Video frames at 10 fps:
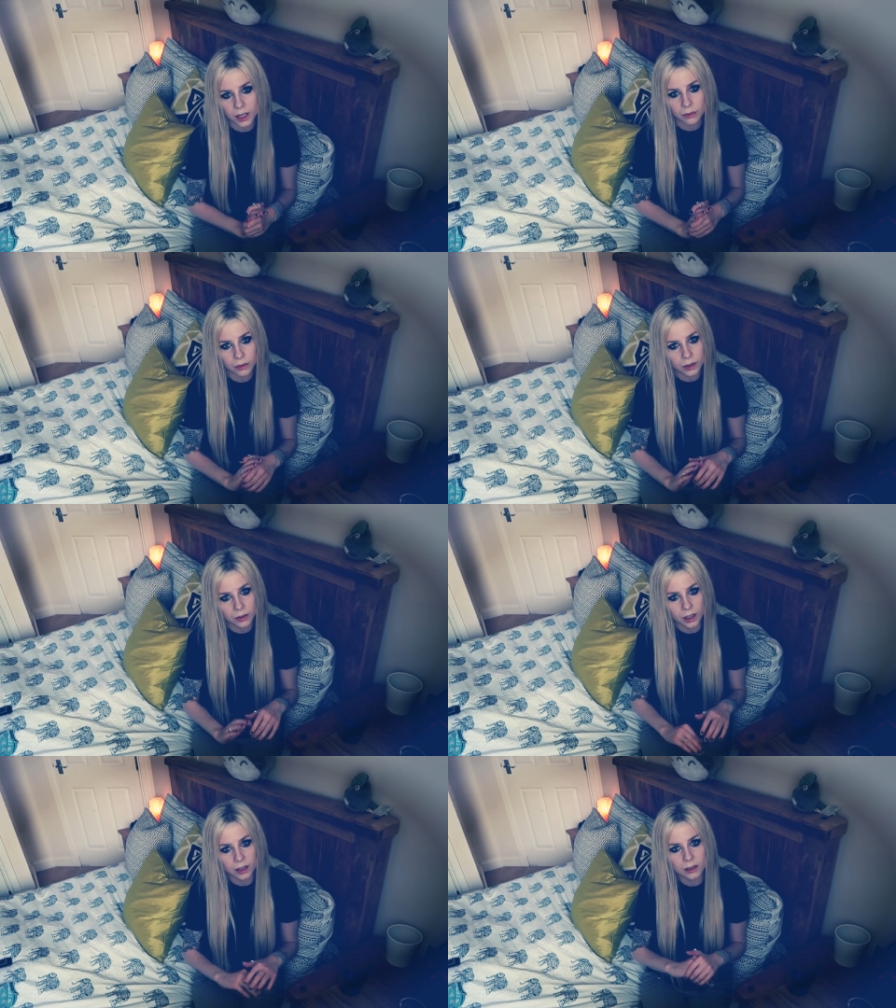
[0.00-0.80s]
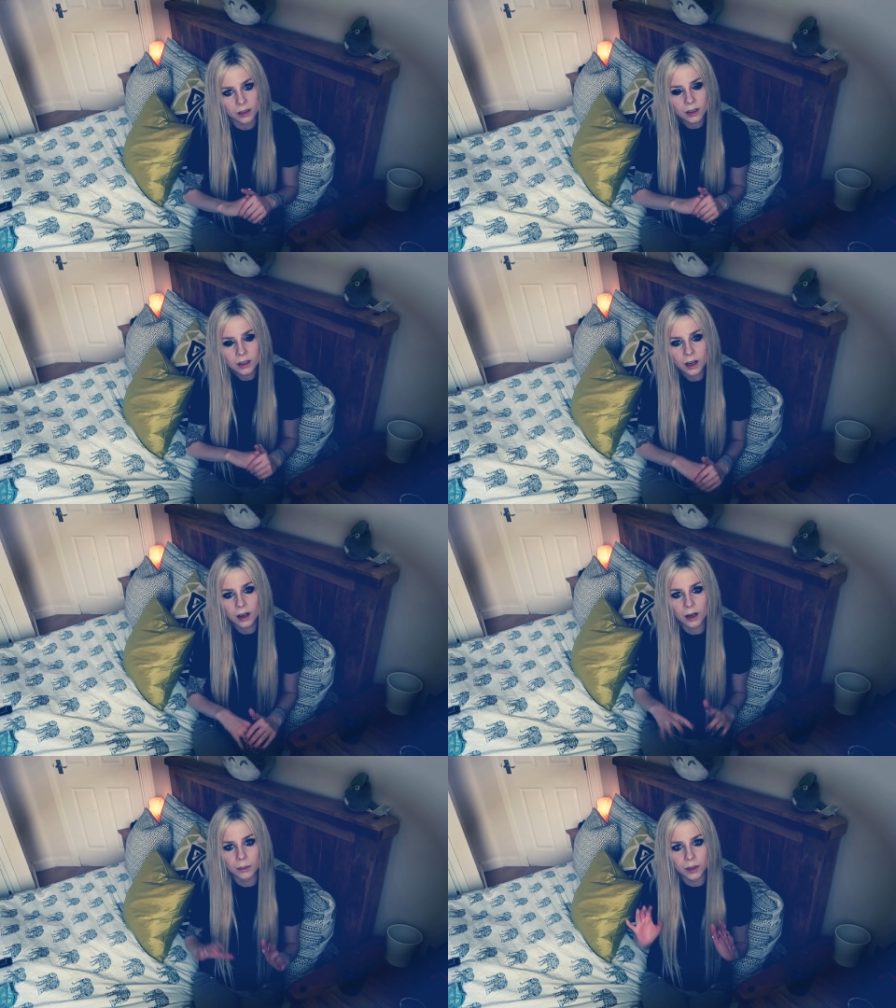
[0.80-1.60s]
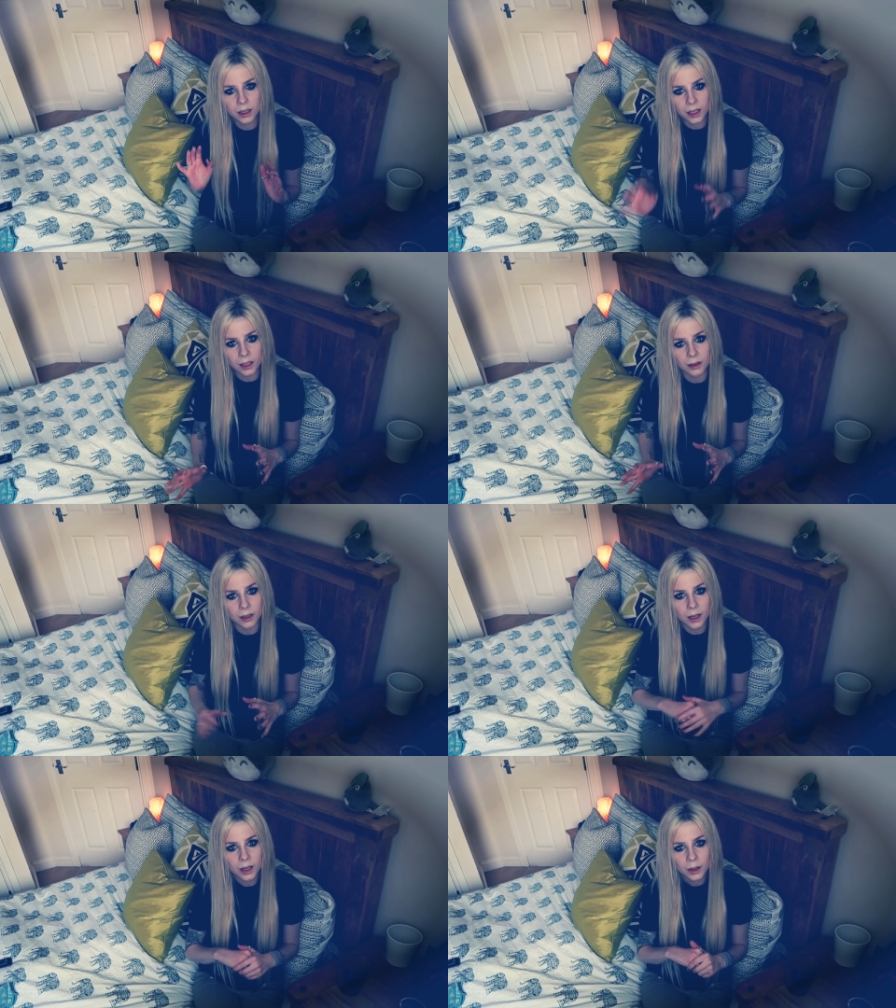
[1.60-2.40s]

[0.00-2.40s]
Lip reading: everything in